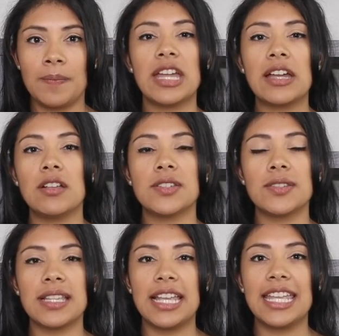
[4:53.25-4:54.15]
You can also
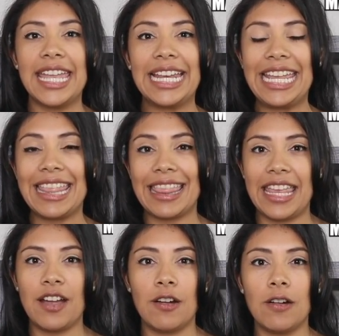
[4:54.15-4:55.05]
say ¿quién le
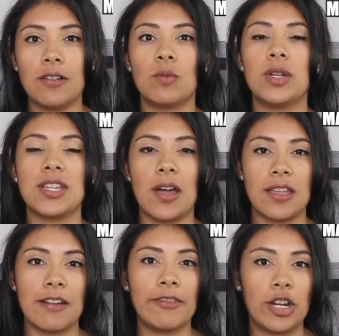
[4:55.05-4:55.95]
dijo when
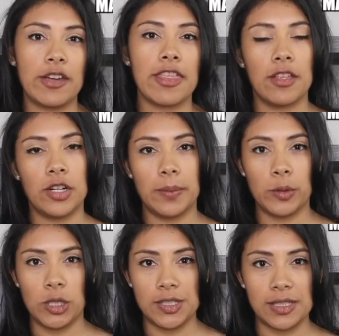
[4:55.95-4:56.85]
talking about a
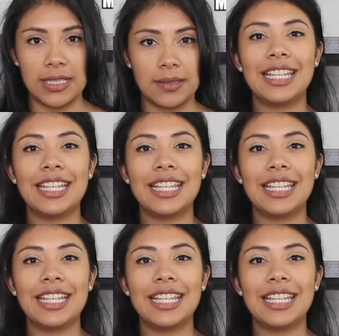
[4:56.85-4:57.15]
third person.